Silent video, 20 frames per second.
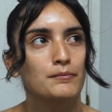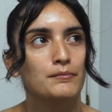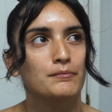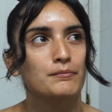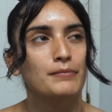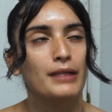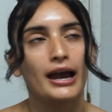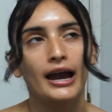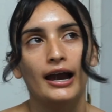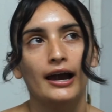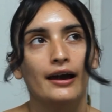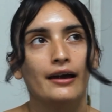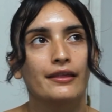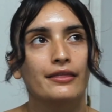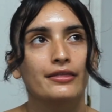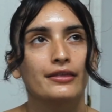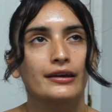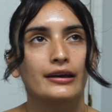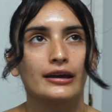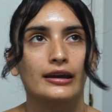path
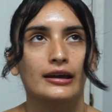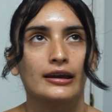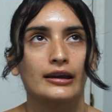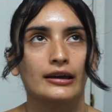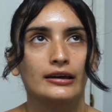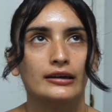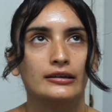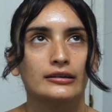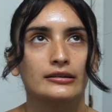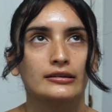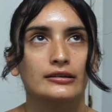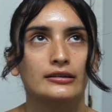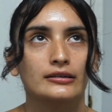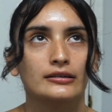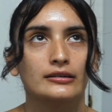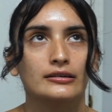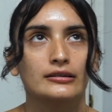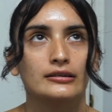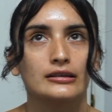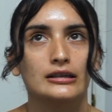and
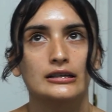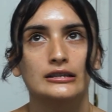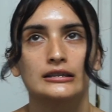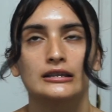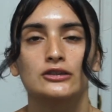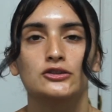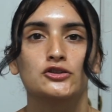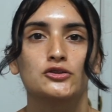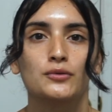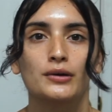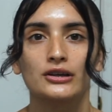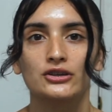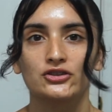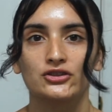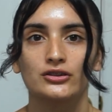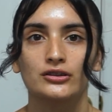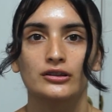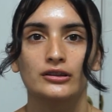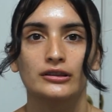situation